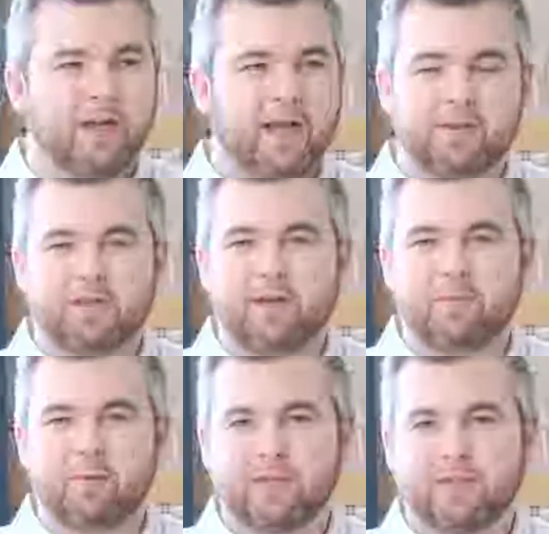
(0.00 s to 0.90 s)
at the
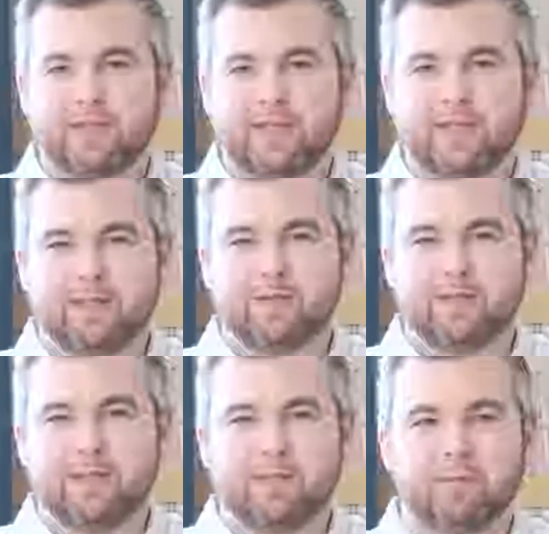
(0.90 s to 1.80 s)
time it was
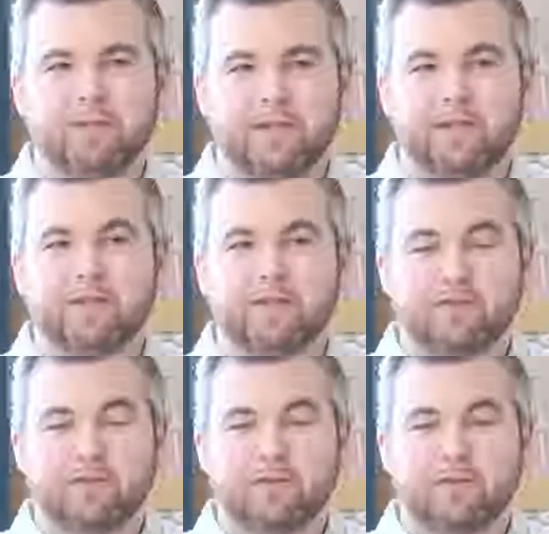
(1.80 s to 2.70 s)
a little bit
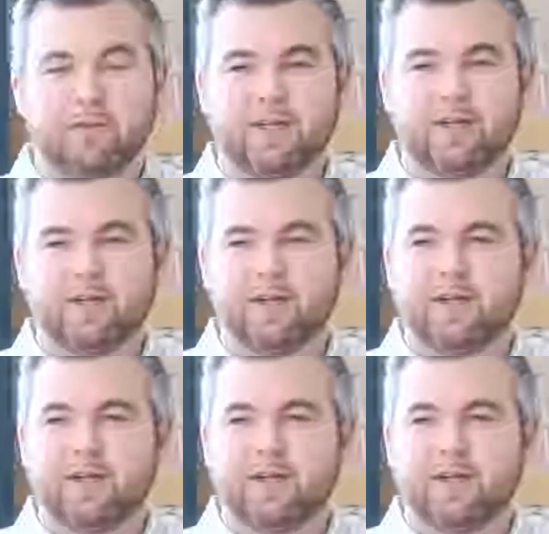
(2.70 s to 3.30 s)
easier to do that.